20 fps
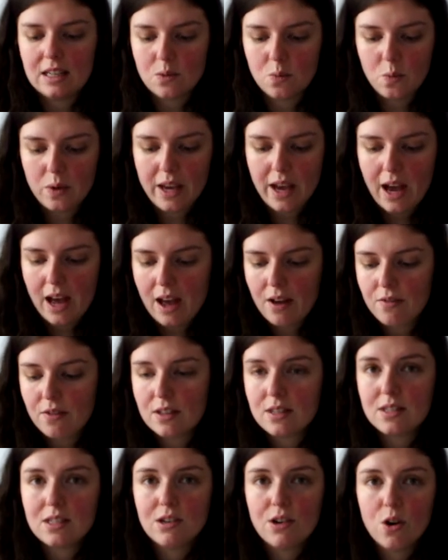And we have
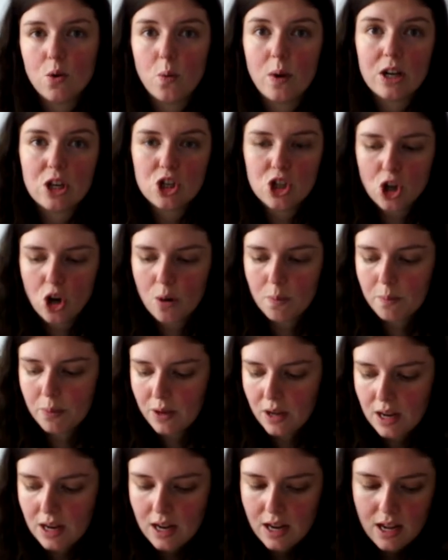a zero waste shop
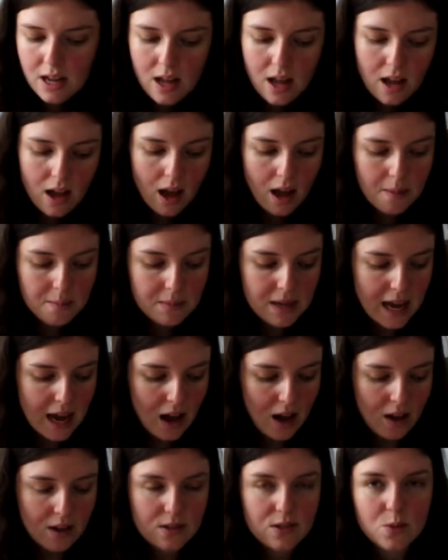near
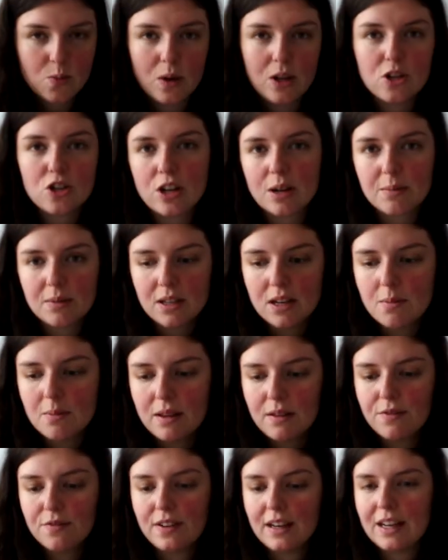us, which I'm going to
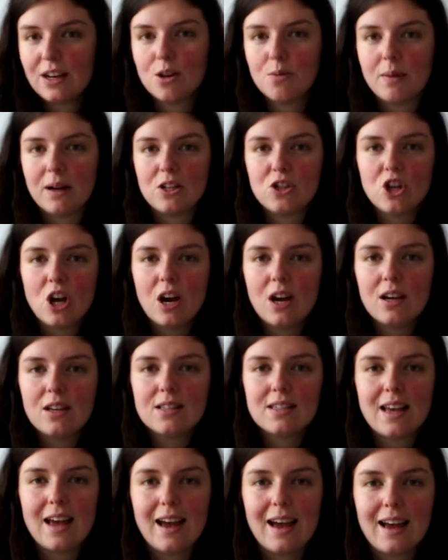be filling all my jars
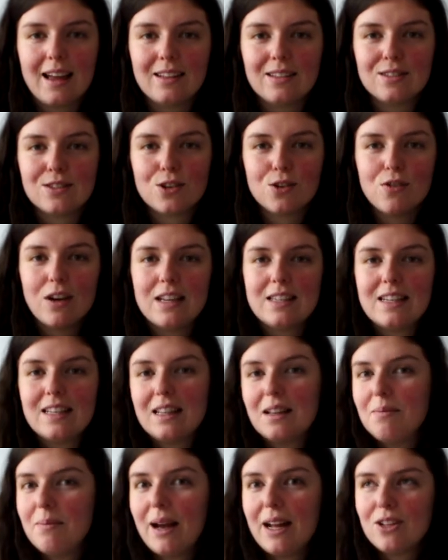and creating
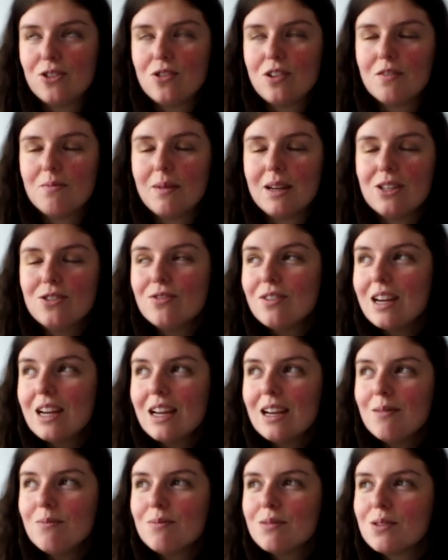the pantry of my
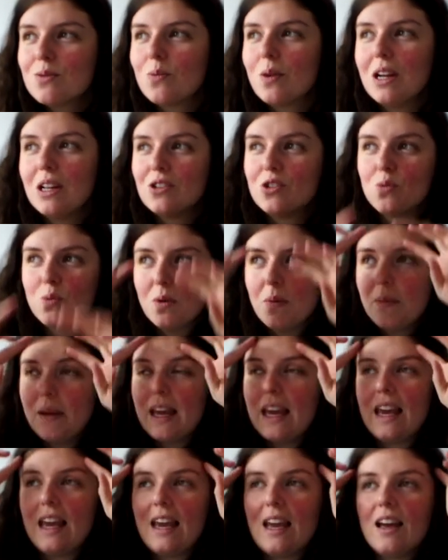dreams, which will
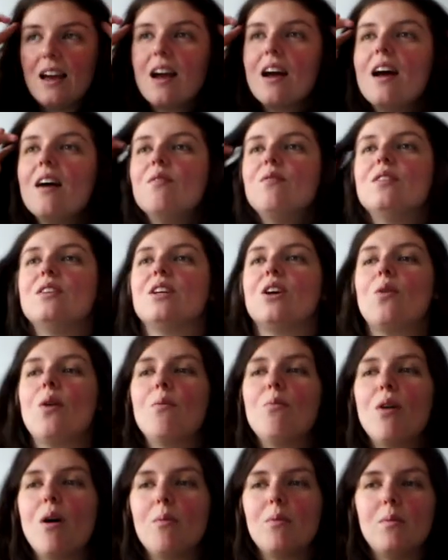be a video I'll
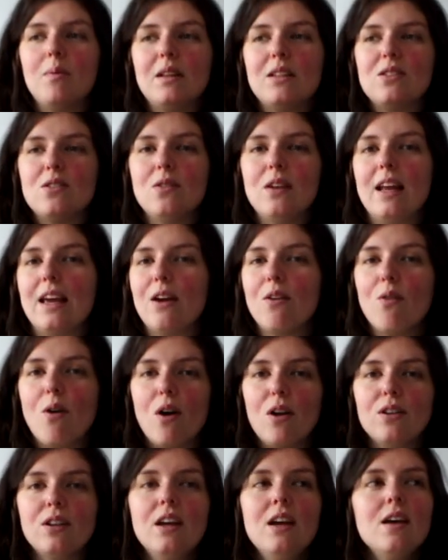probably do later
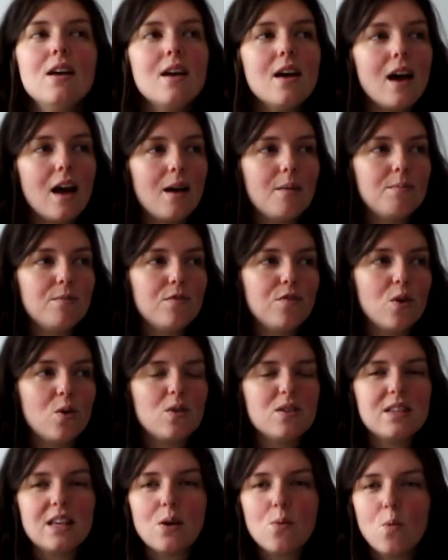on. I'm
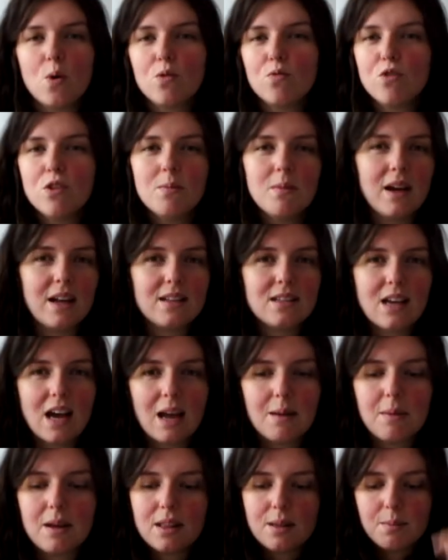focusing one room at a
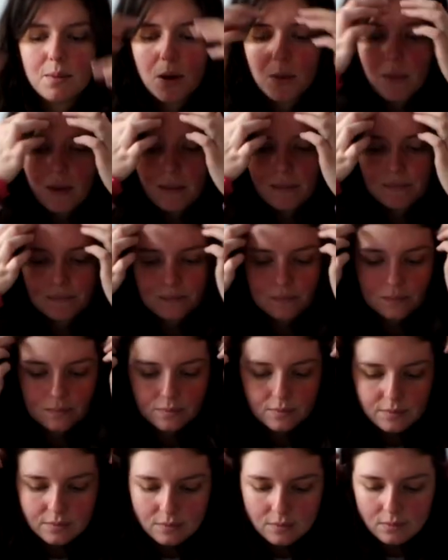time at the moment,
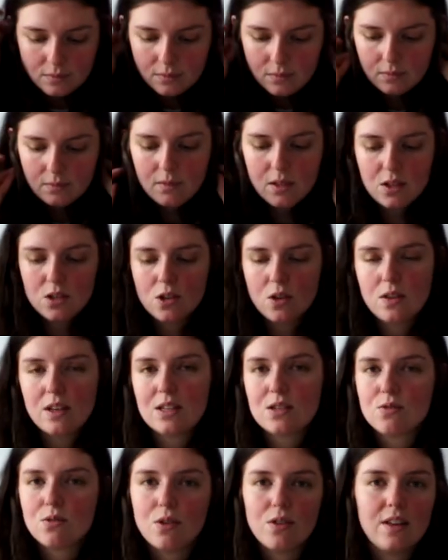so
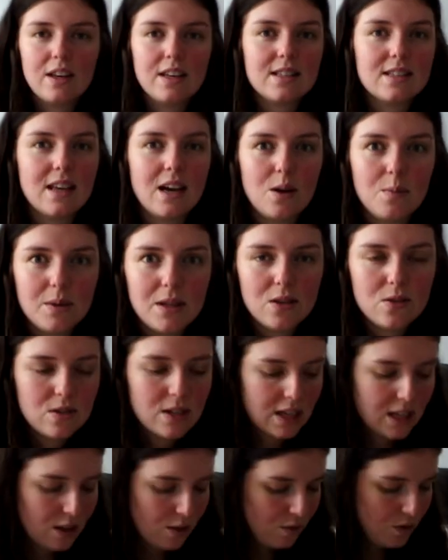these are all things that I'll be
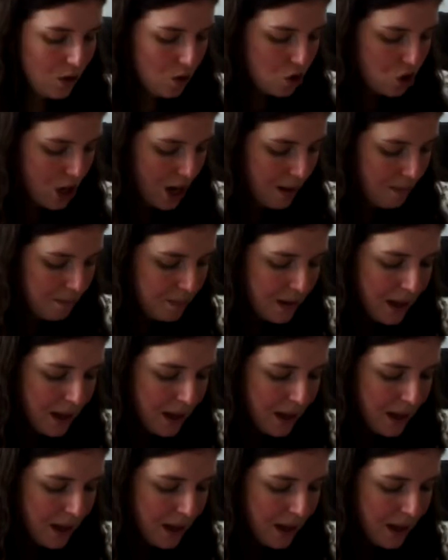using in the future.